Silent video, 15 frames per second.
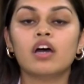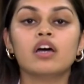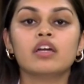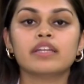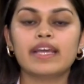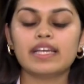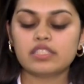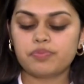
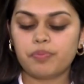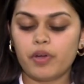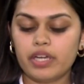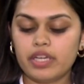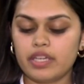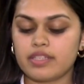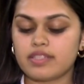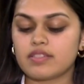Next
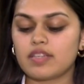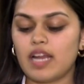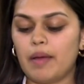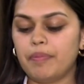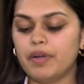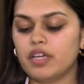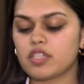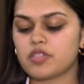point is
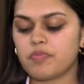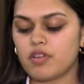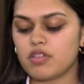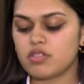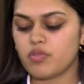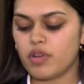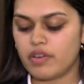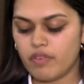rapid response
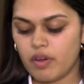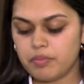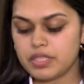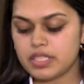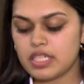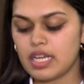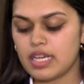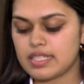to
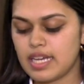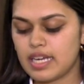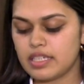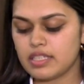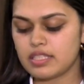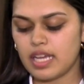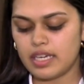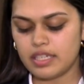environmental
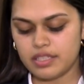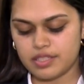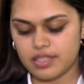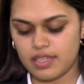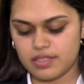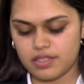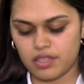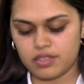hazards and
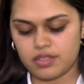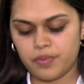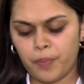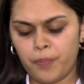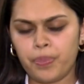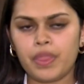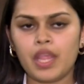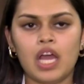disasters.
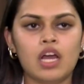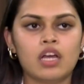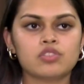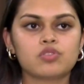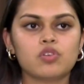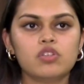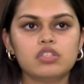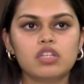
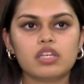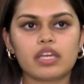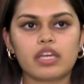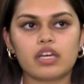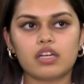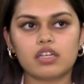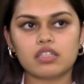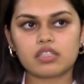So
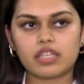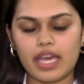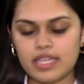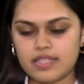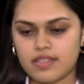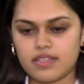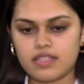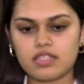the
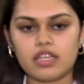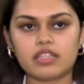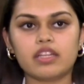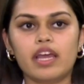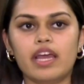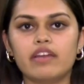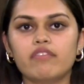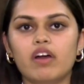case is
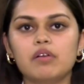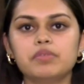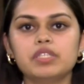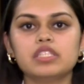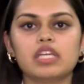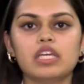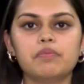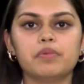the
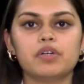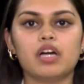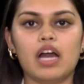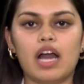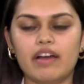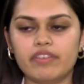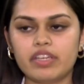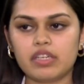environment keep
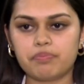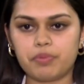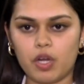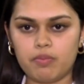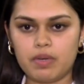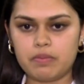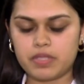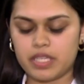having
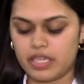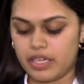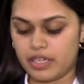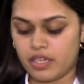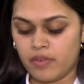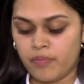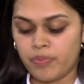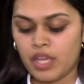problems in it,
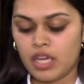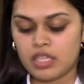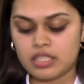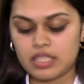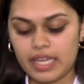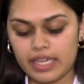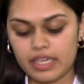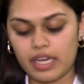
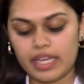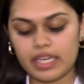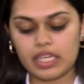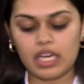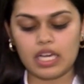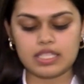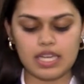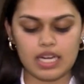like any
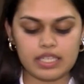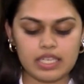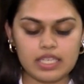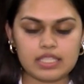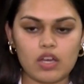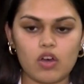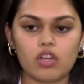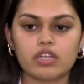hazardous
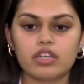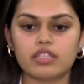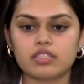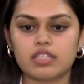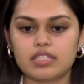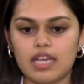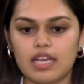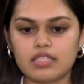or
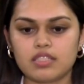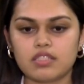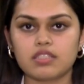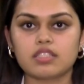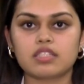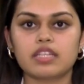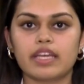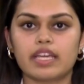
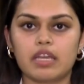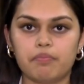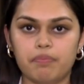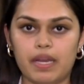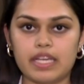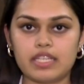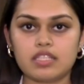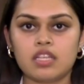disasters taking
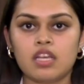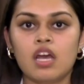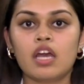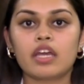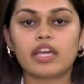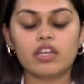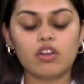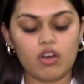place
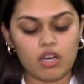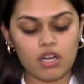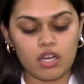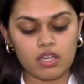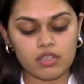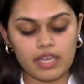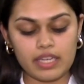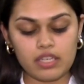
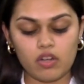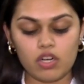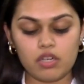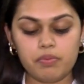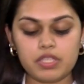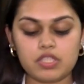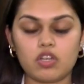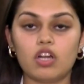cannot
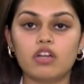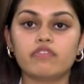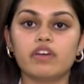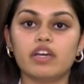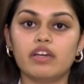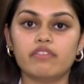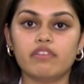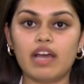be solved
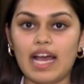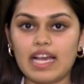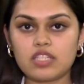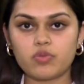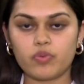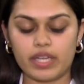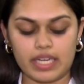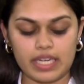as
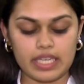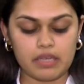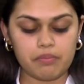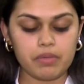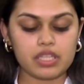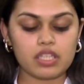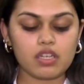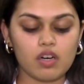quickly,
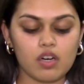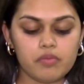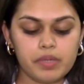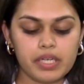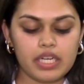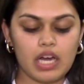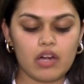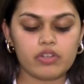but the
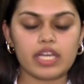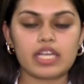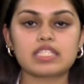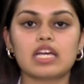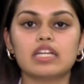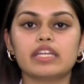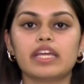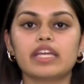government nowadays
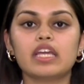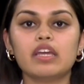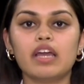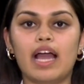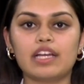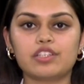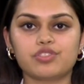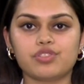are taking
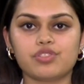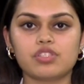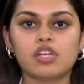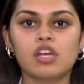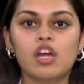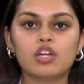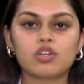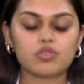actions
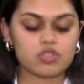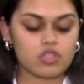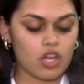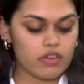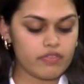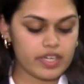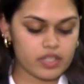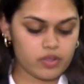to
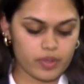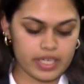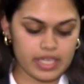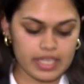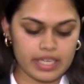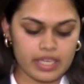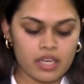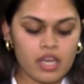solve it
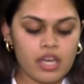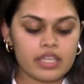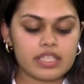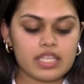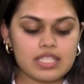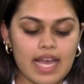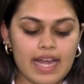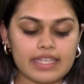quickly.
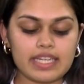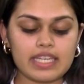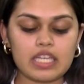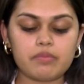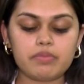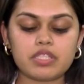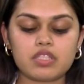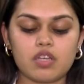This act
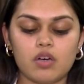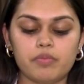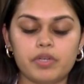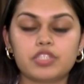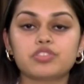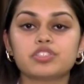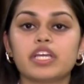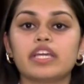enables government
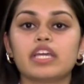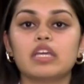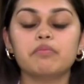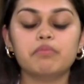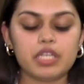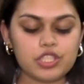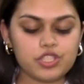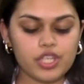to take
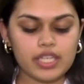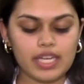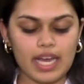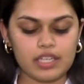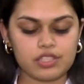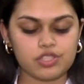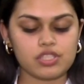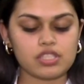immediate
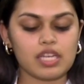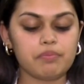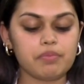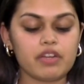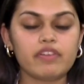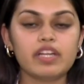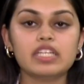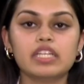actions and
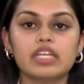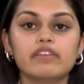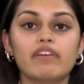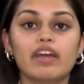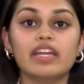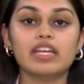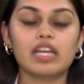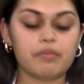preventive
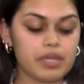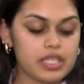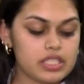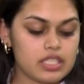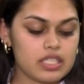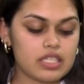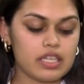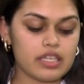and
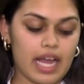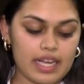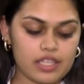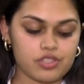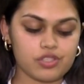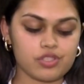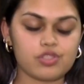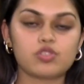remedial
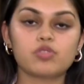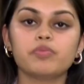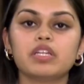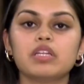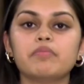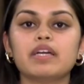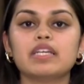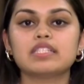actions to
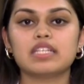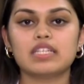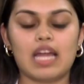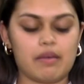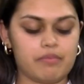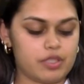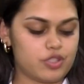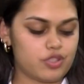minimize the
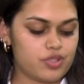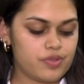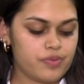damage.